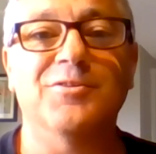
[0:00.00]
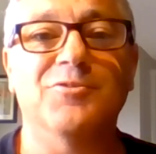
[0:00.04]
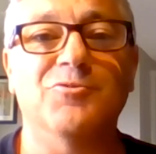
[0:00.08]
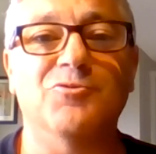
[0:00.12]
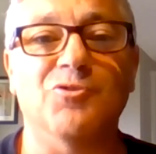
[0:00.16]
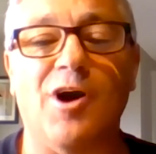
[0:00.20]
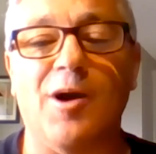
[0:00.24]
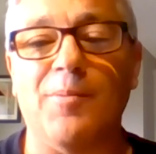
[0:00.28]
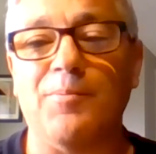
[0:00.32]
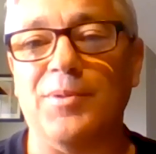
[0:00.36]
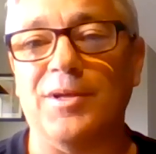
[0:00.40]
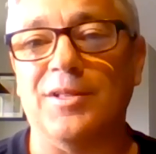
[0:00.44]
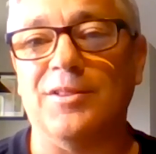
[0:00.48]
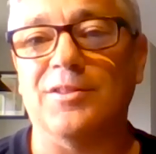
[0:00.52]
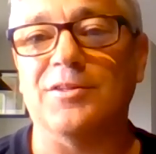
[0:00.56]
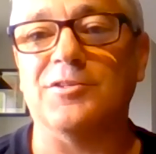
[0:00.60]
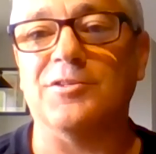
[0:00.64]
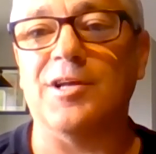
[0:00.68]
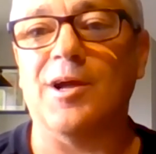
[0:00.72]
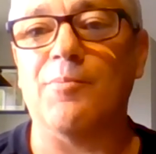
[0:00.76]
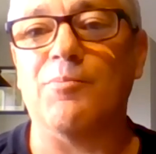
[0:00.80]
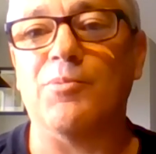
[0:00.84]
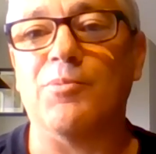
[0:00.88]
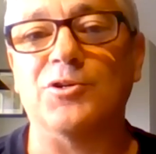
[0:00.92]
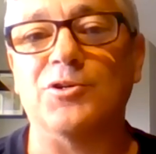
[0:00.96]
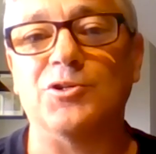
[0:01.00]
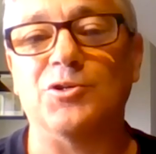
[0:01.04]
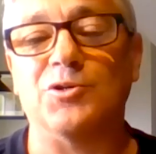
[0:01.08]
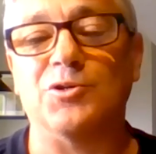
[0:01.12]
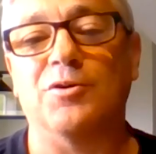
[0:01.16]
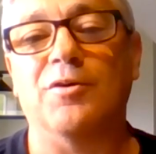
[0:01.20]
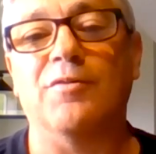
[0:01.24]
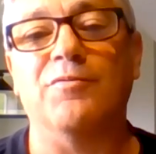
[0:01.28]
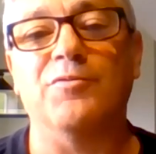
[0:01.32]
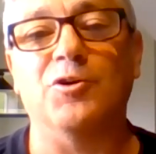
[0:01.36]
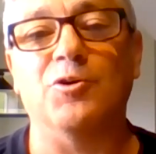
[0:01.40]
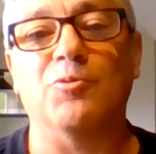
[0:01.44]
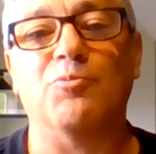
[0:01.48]
dropping the
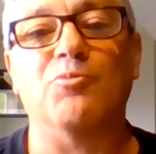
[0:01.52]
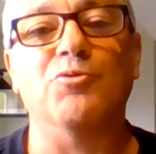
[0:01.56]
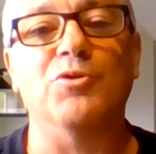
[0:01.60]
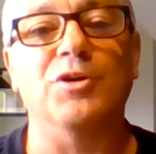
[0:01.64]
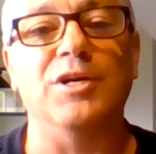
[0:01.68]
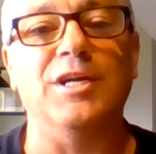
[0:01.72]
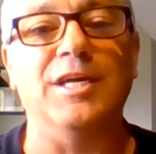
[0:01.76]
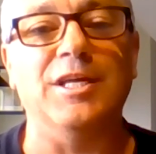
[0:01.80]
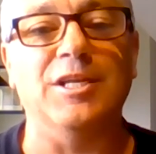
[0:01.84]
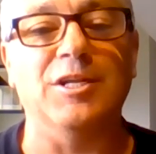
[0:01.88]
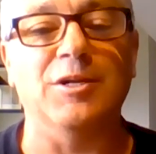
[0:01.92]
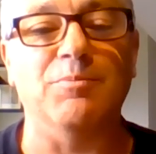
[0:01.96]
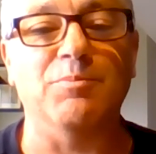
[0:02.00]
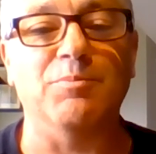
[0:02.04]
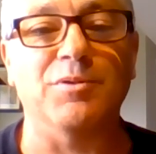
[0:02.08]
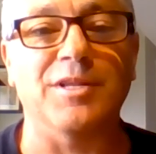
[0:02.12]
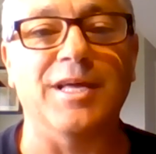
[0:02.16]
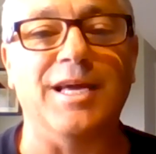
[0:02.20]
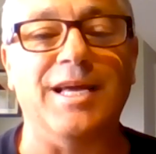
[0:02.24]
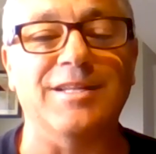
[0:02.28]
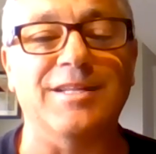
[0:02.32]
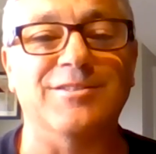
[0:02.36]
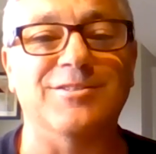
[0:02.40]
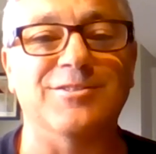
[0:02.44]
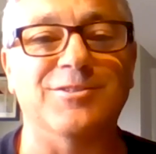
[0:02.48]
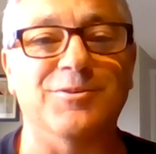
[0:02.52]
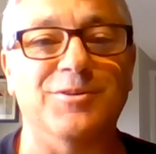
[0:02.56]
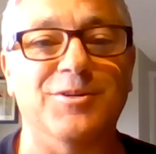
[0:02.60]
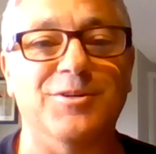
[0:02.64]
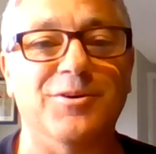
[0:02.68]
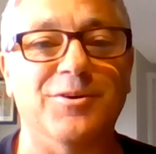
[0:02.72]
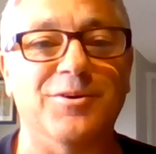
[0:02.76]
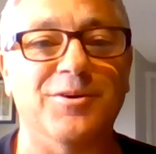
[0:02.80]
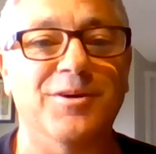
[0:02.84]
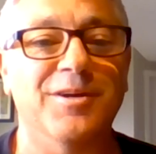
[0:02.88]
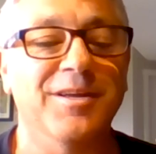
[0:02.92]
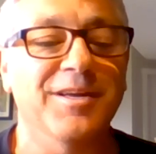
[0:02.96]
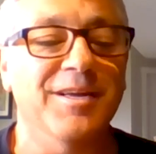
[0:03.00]
temperature of your preheated plates so
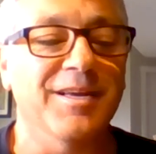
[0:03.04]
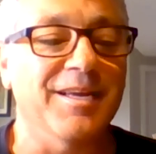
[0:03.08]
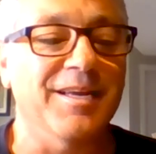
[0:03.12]
your